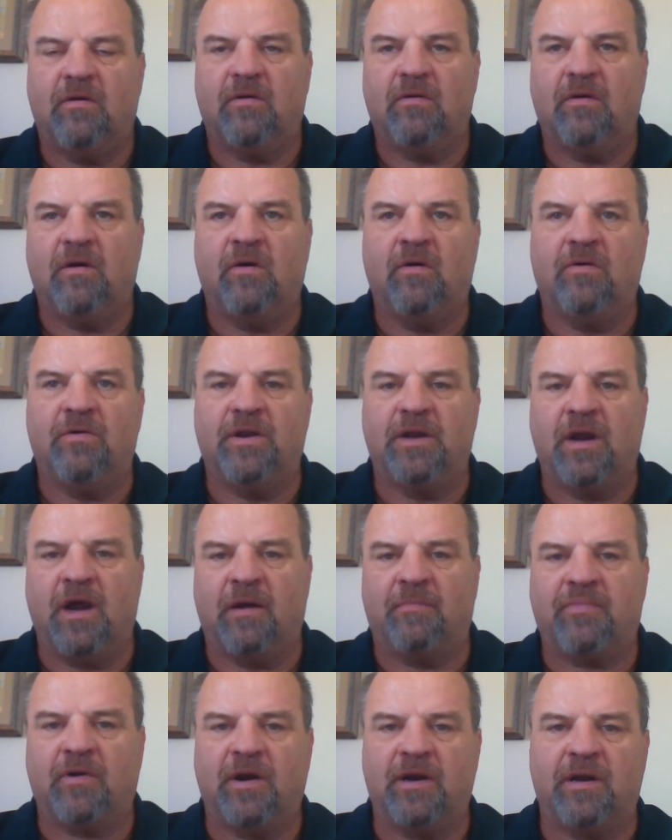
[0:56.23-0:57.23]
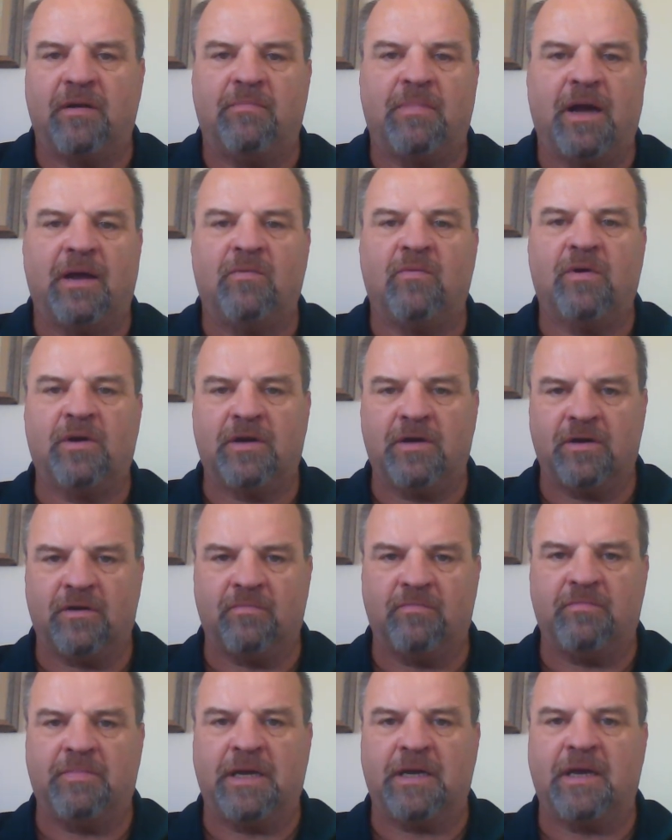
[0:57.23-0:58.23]
owned and operated by one of your
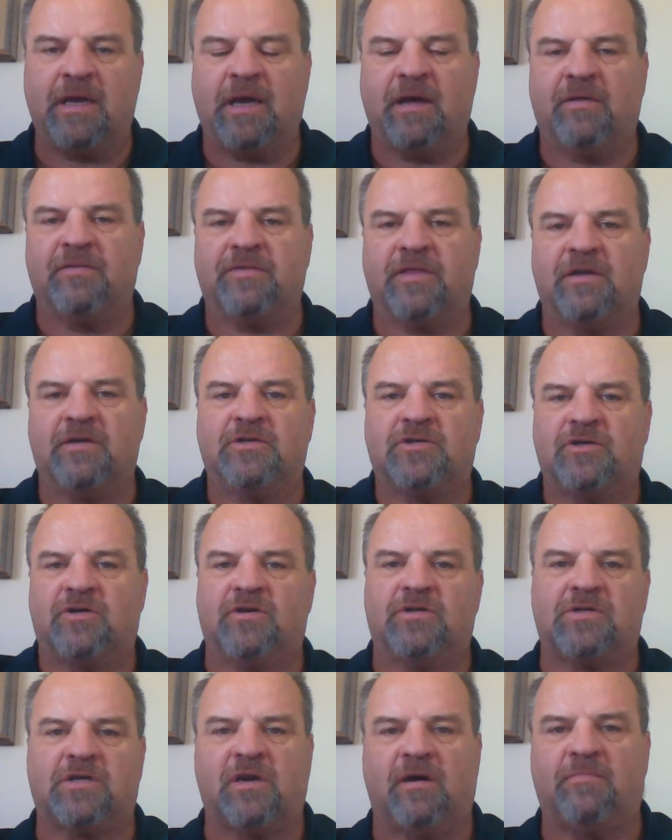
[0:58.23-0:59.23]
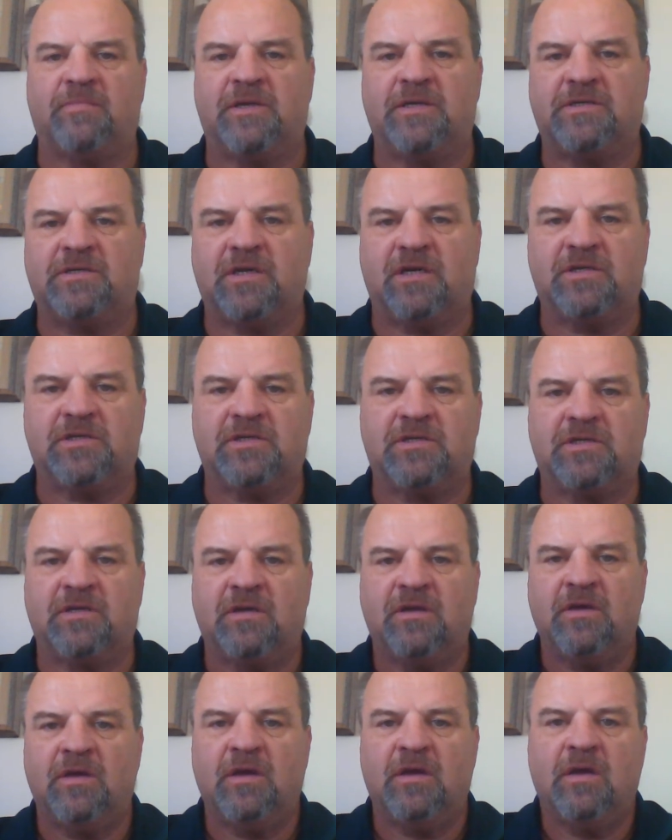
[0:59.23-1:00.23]
big health insurance companies such as
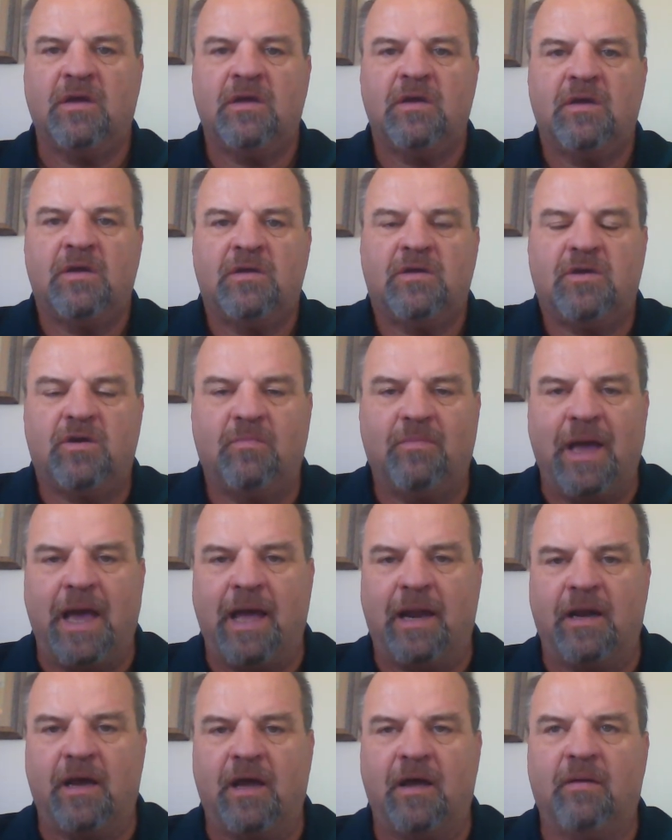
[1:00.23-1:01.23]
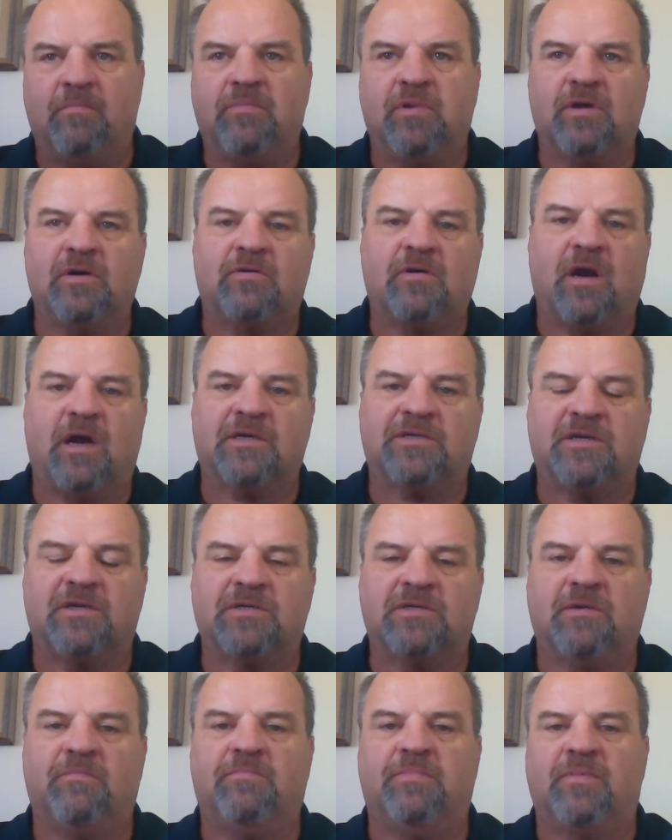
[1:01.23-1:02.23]
Humana, Blue Cross.
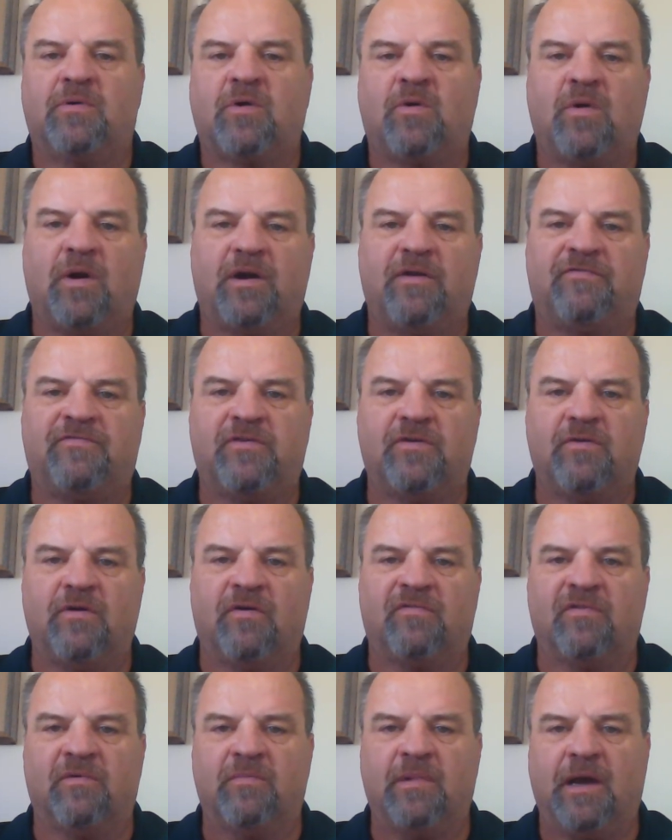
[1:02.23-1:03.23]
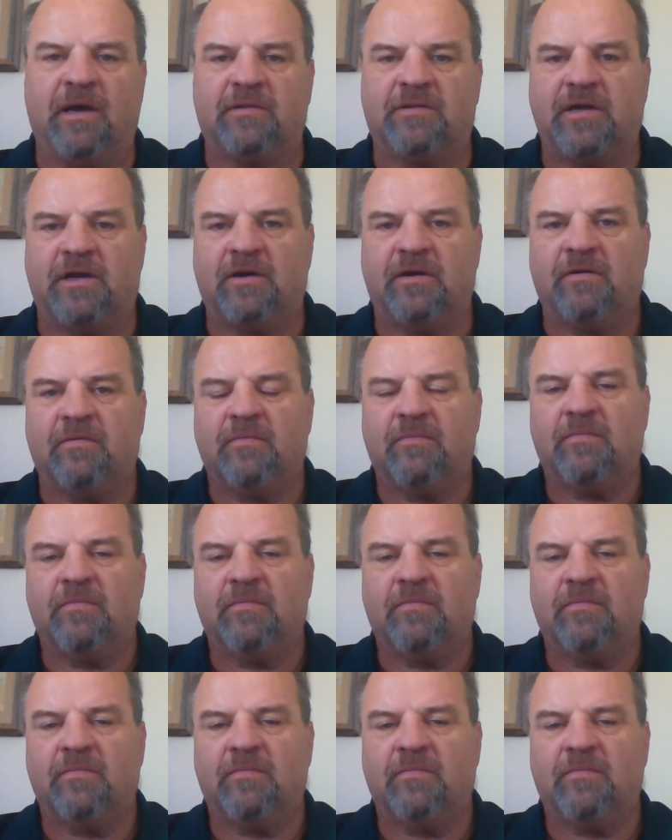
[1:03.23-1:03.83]
There's quite a few of them out there.